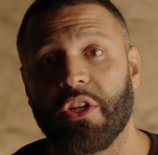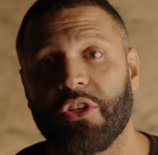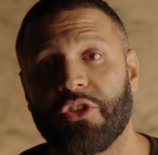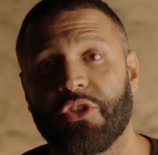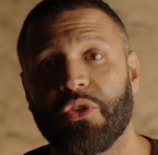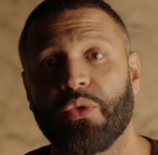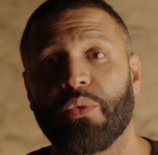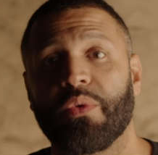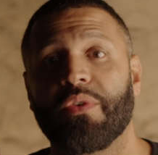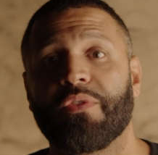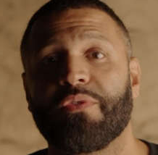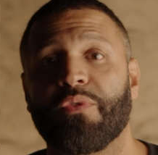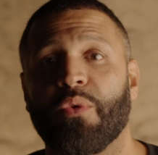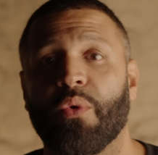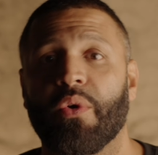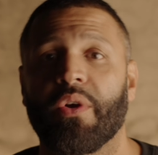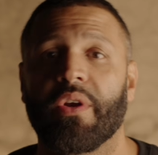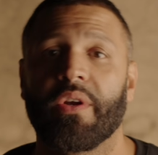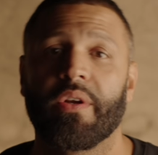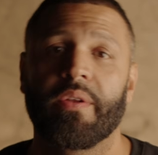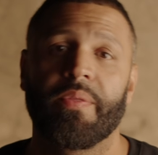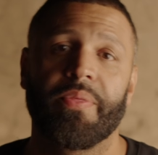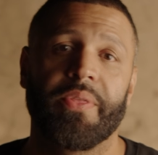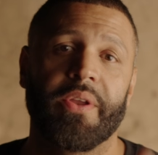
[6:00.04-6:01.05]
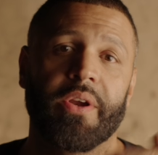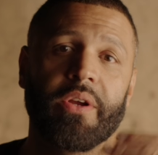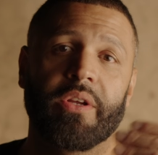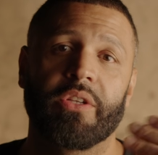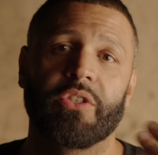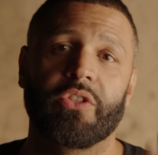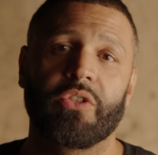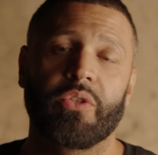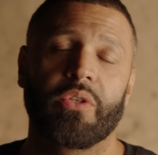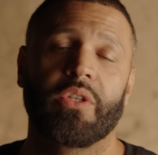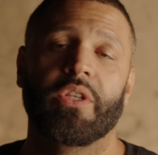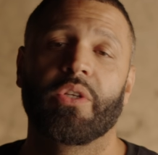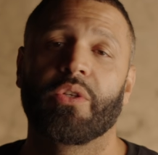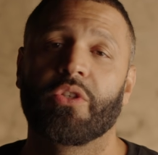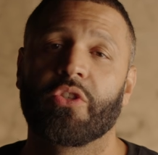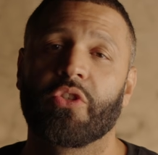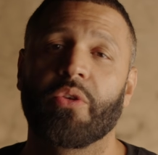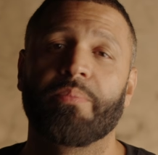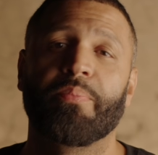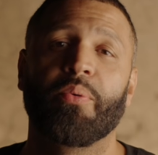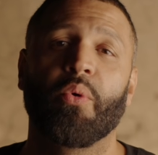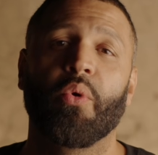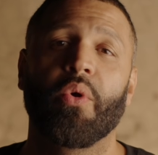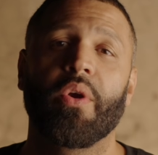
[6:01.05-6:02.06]
to Zhiyun for their continuous
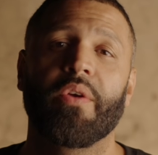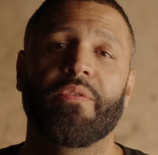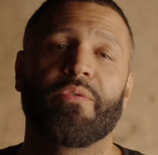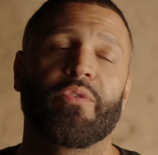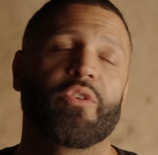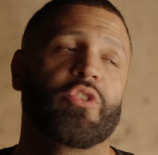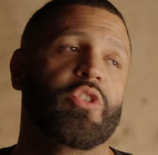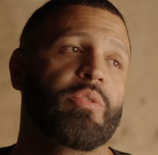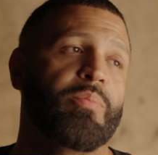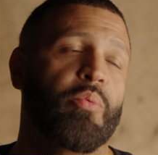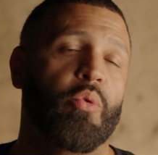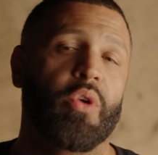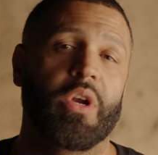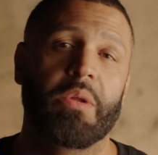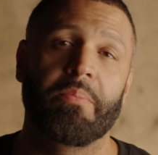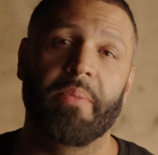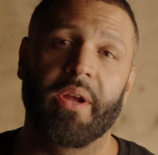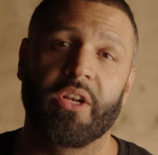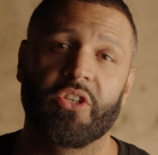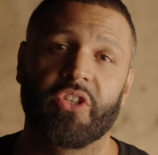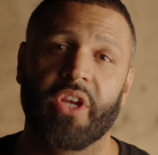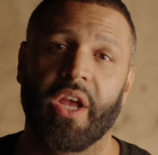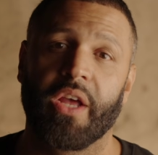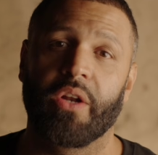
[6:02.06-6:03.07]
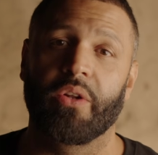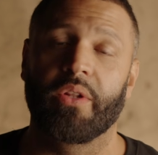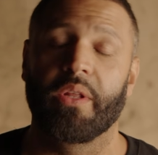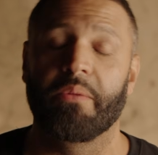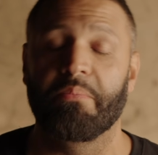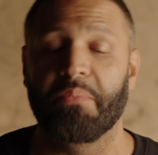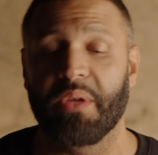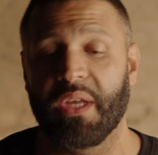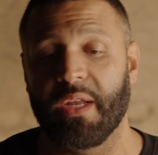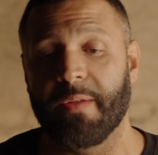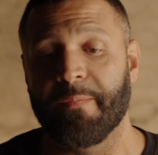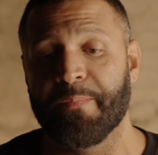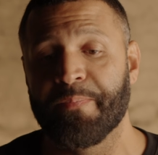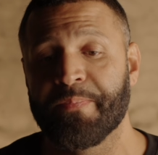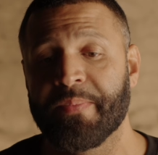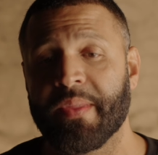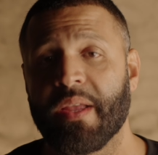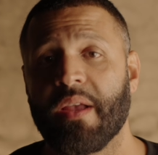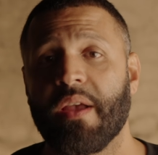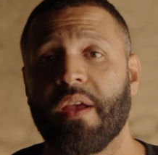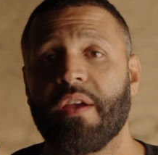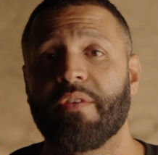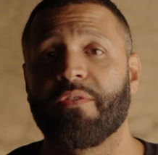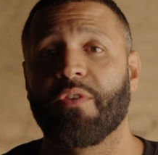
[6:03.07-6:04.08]
support, for supporting my channel and me
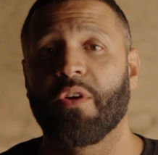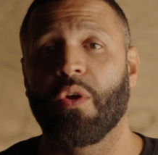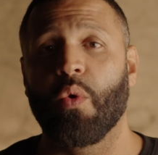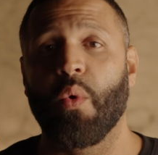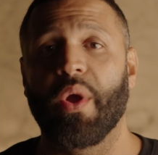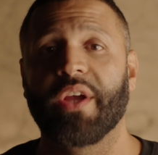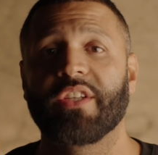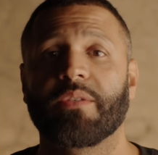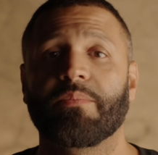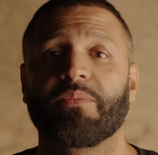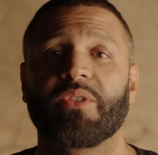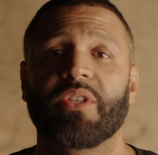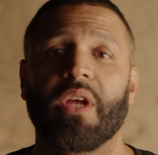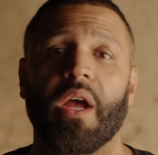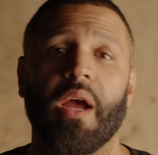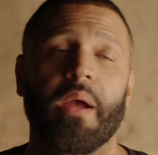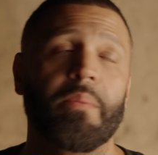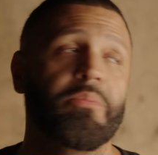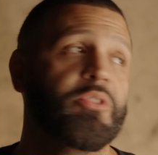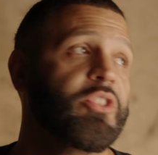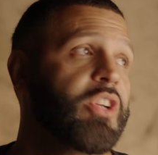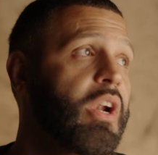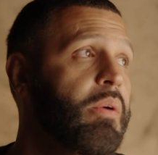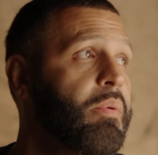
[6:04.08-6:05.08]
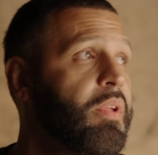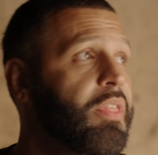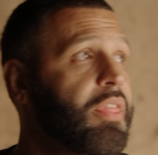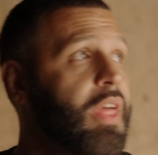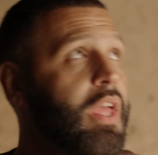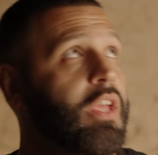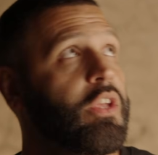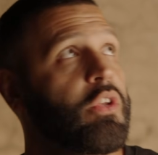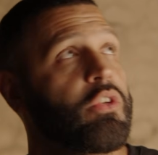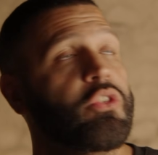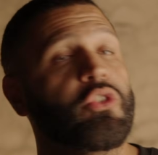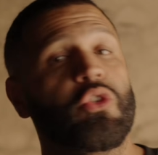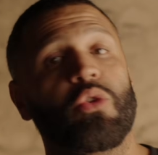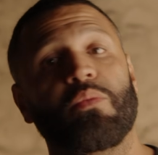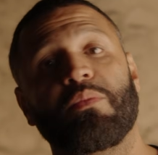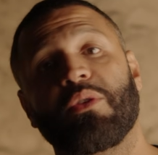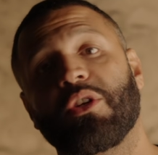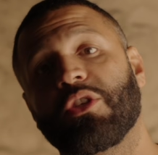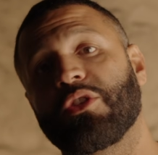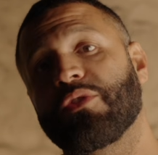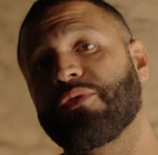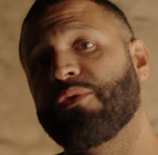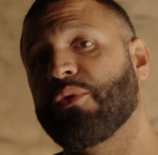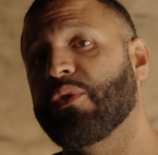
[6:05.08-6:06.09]
for quite some time. Sherry, thank you so
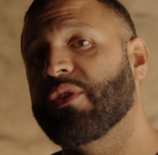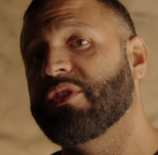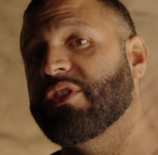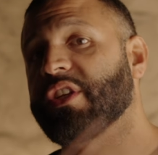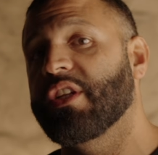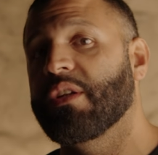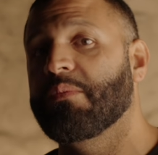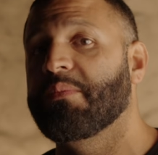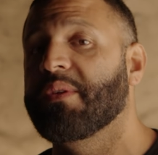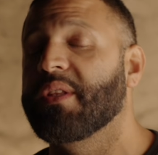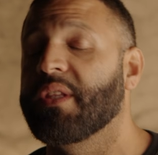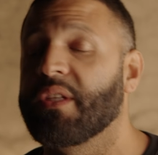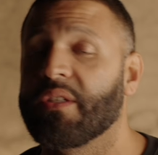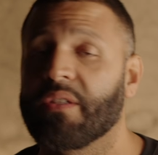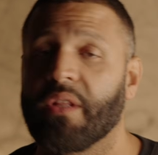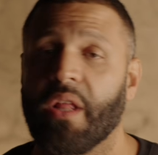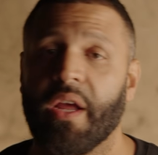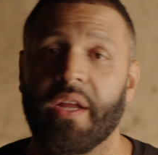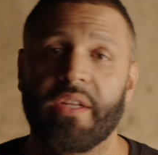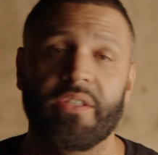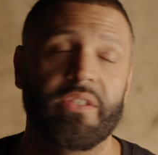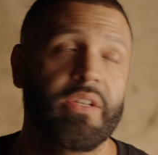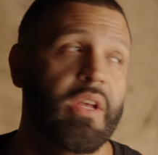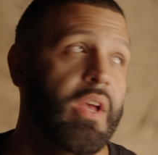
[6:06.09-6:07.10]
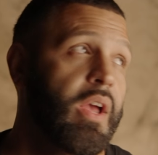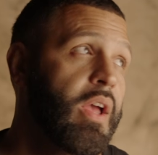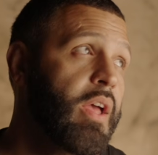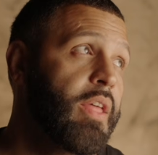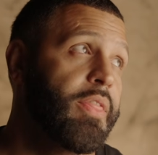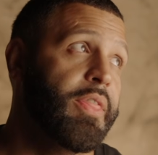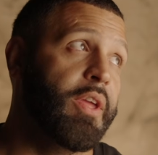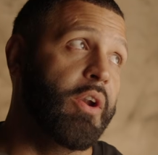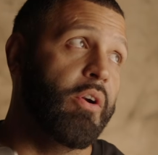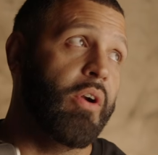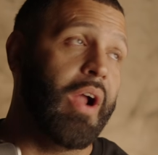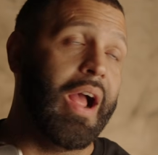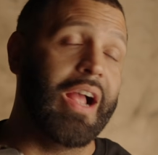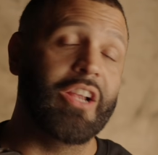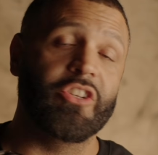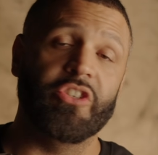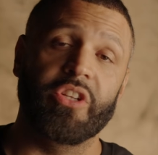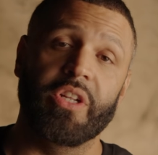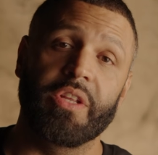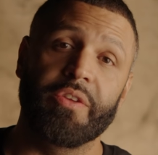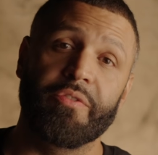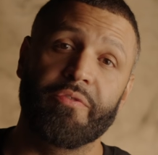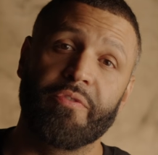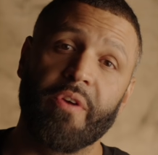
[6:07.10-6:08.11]
much for sending me these lights. They're
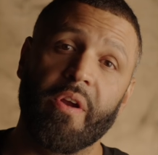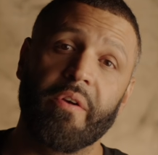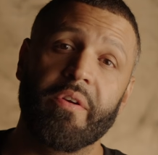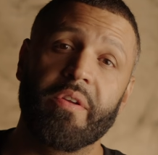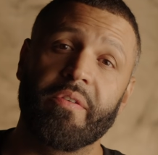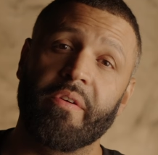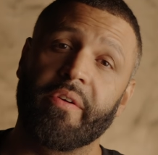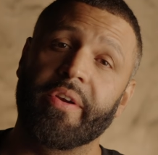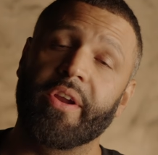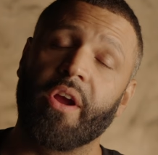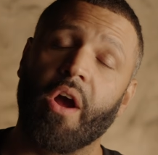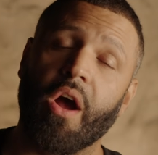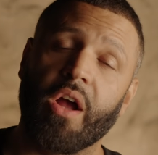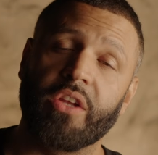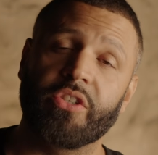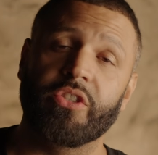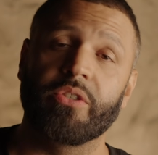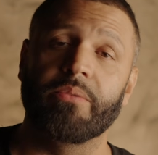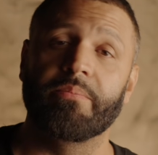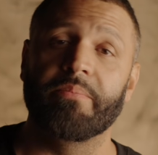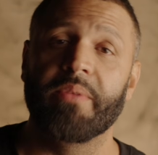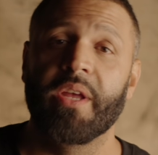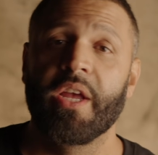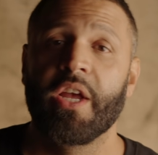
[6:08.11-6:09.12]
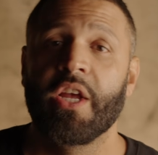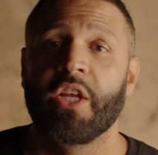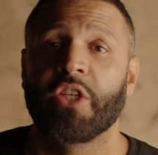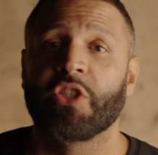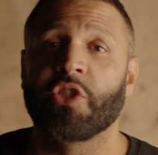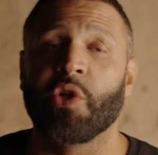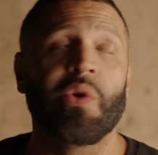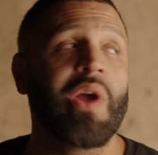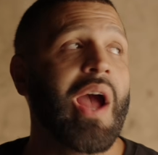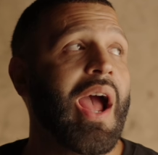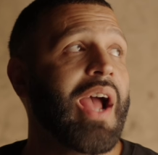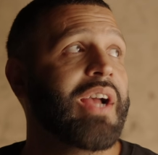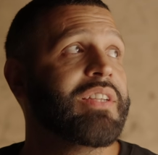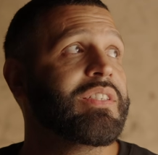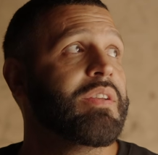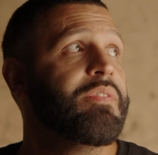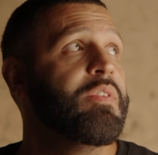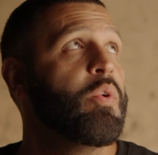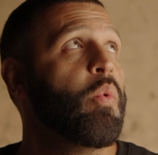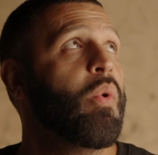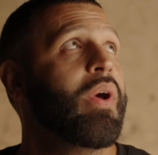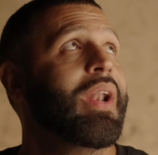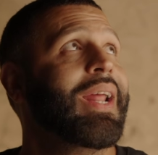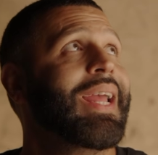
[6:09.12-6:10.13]
actually very, very awesome. So guys, if
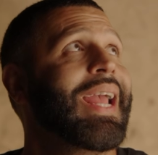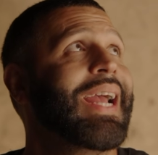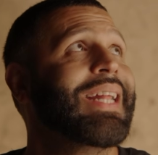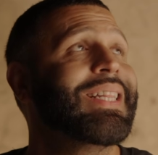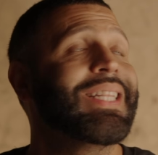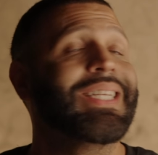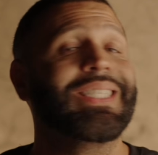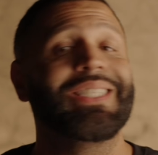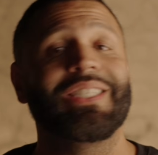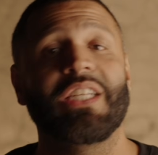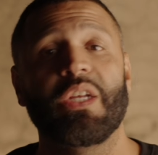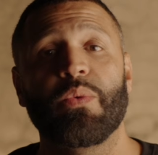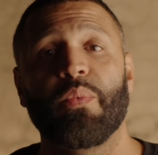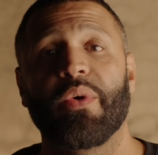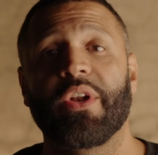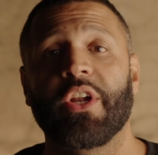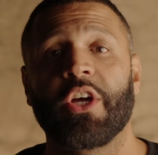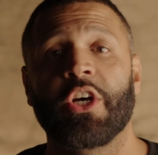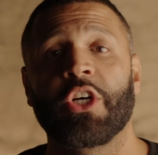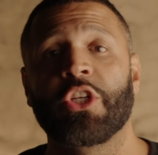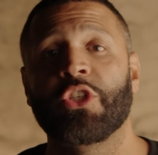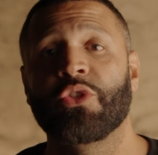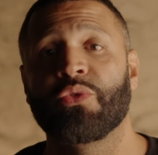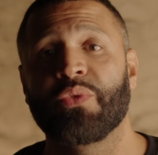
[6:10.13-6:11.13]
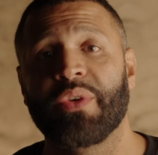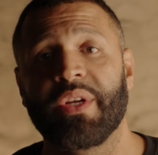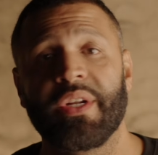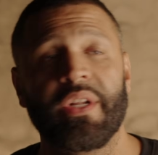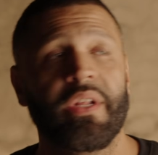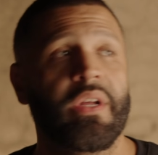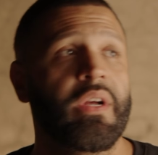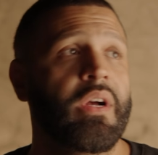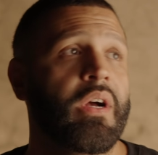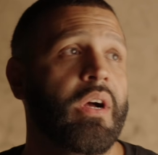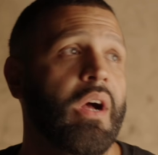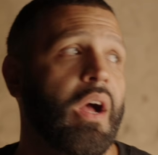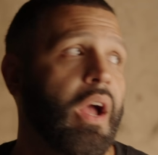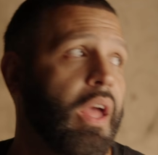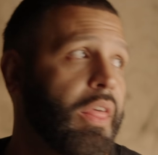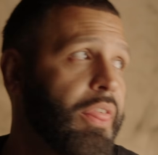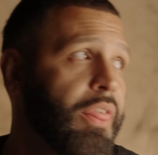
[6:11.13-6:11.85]
you want to get the C100, I